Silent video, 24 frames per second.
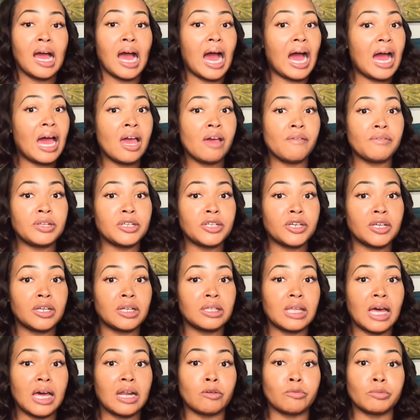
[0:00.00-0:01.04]
I haven't done a
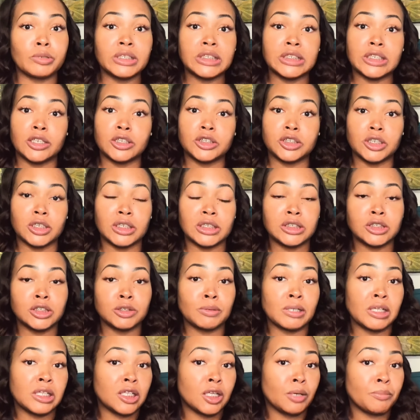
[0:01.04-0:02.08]
lot of research
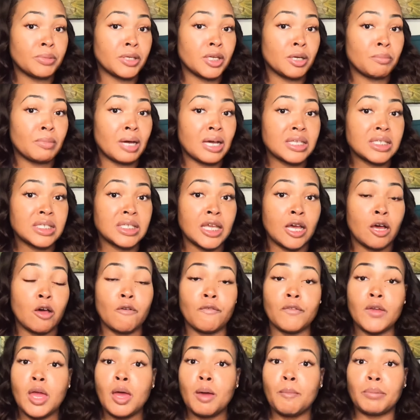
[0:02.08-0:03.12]
into Colombia
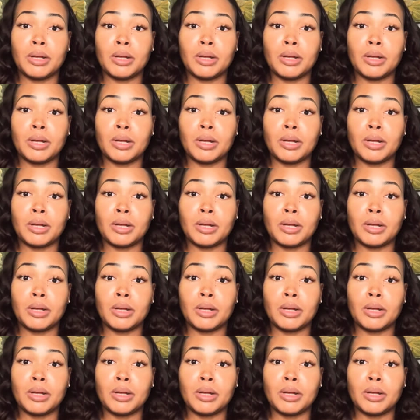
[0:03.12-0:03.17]
myself,